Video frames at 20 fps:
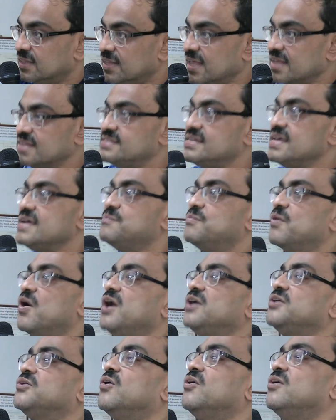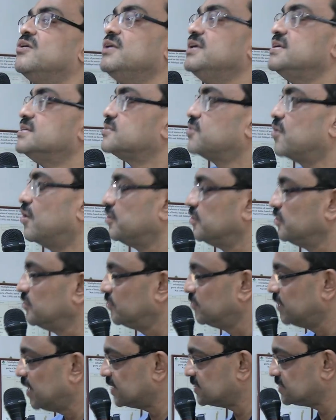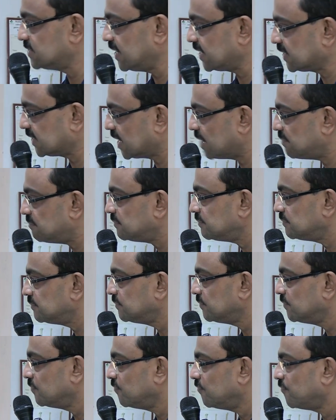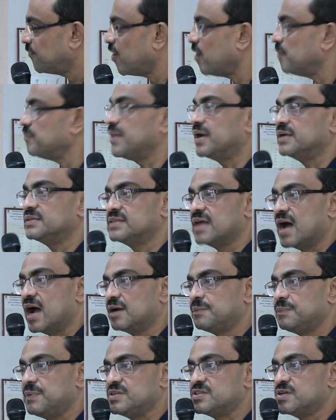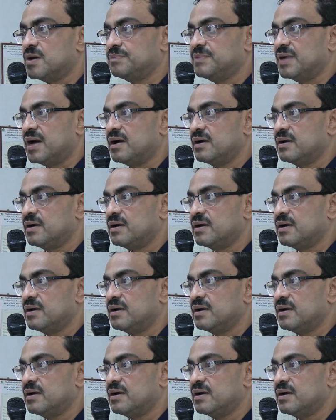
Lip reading: Then sigmoid colon is continued as rectum from the third piece of